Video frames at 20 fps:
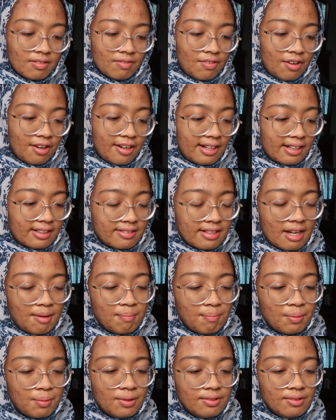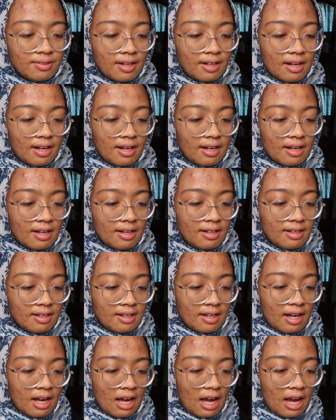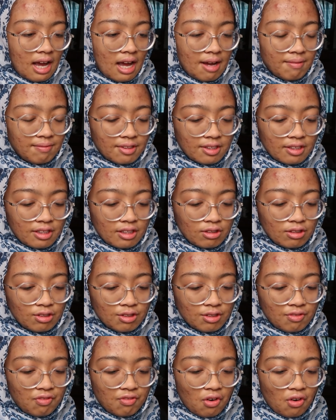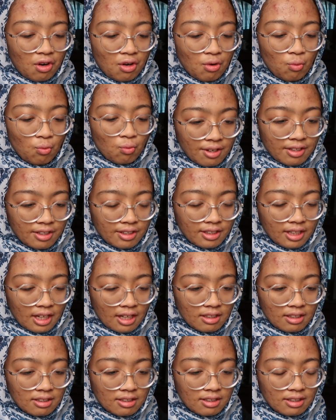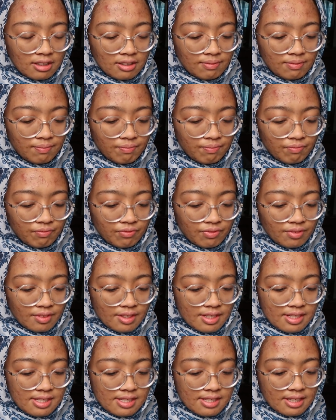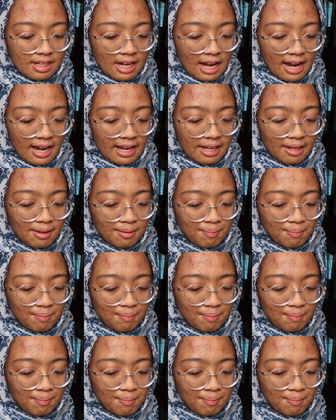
For example, I'm gonna look for watercolor sky